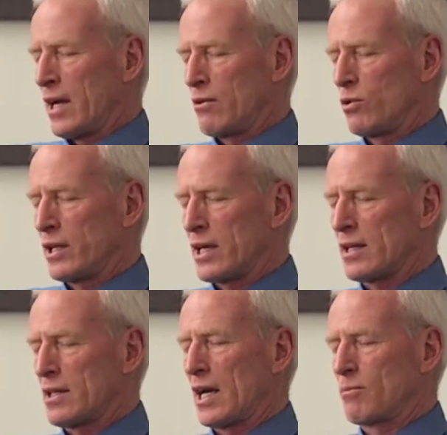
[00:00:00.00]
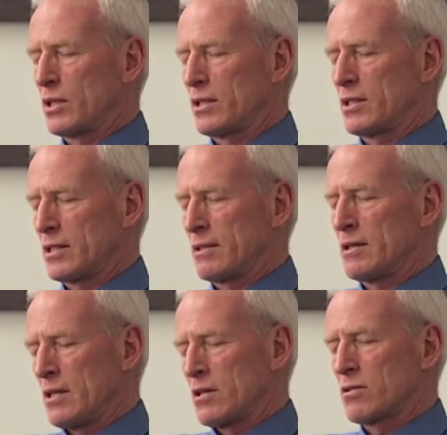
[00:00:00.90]
and really get that. But uh,
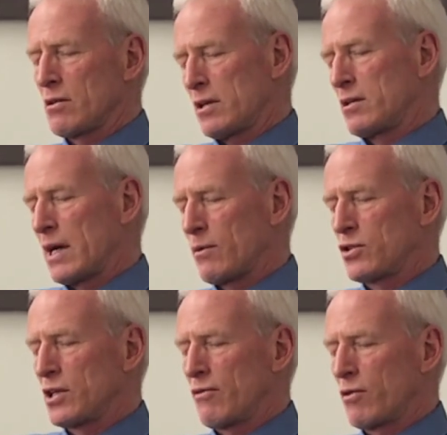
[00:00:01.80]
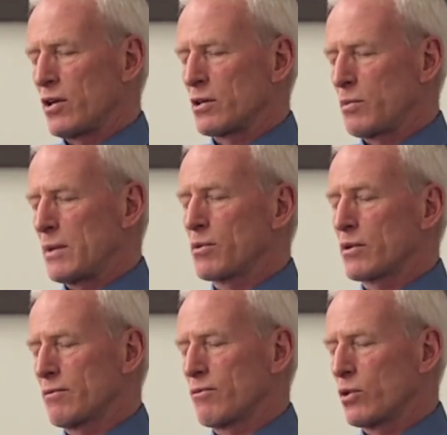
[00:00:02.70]
so uh, you know, I would say for young
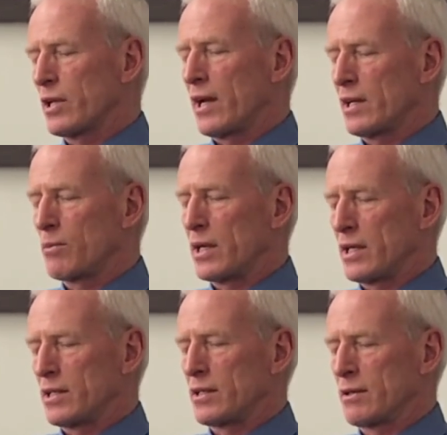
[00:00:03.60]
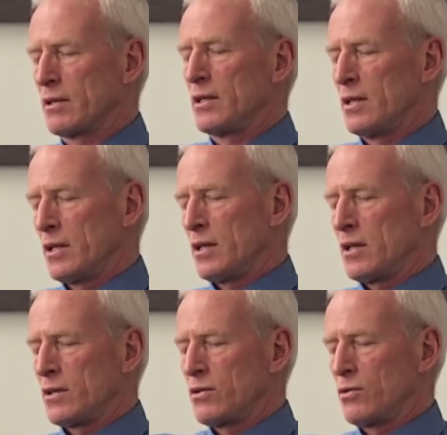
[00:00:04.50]
people and really anybody to
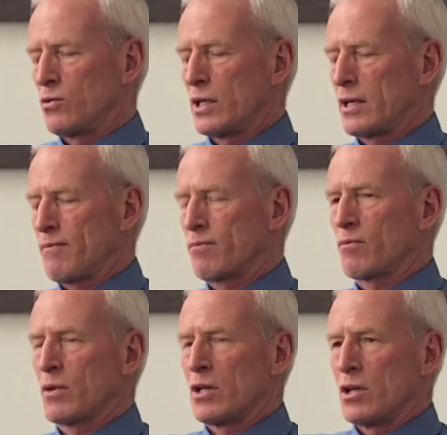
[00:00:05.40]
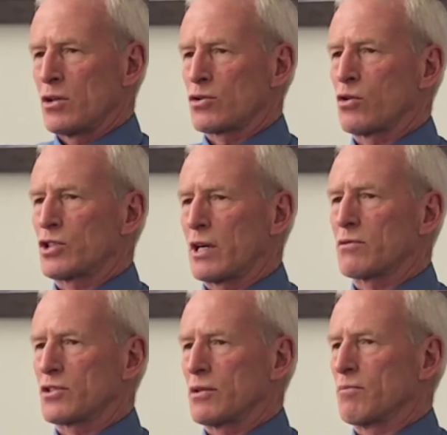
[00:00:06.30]
to uh, search
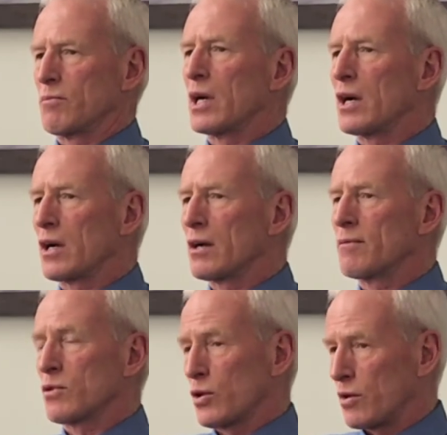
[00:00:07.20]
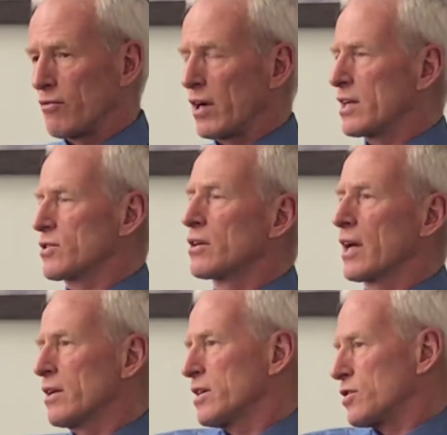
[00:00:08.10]
out some uh, good advice and,
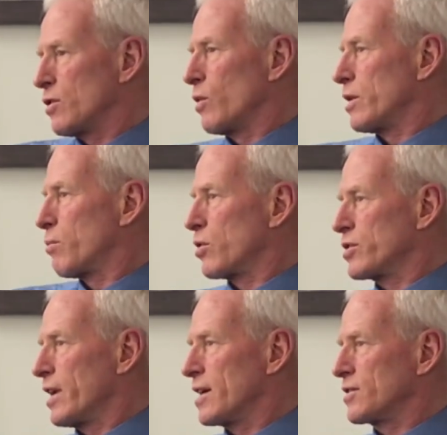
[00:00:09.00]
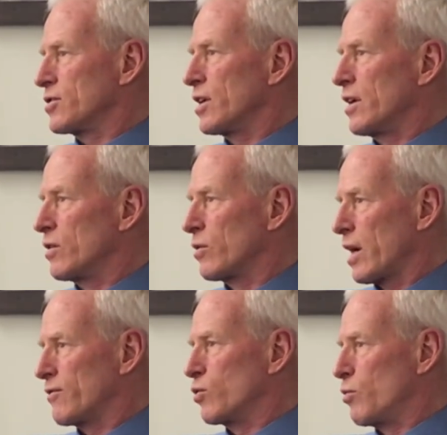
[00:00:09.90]
and, listen to what the person has to say. You don't
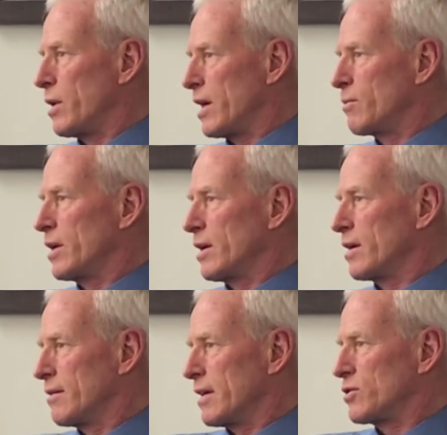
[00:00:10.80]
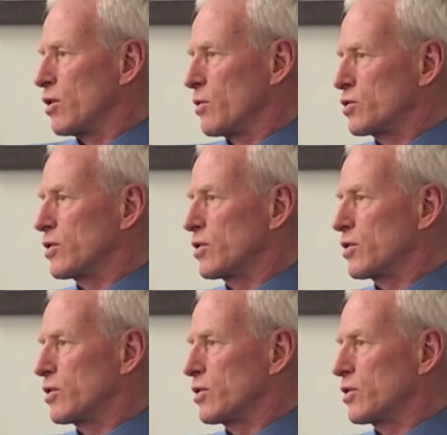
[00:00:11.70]
have to obey, but yeah, it's always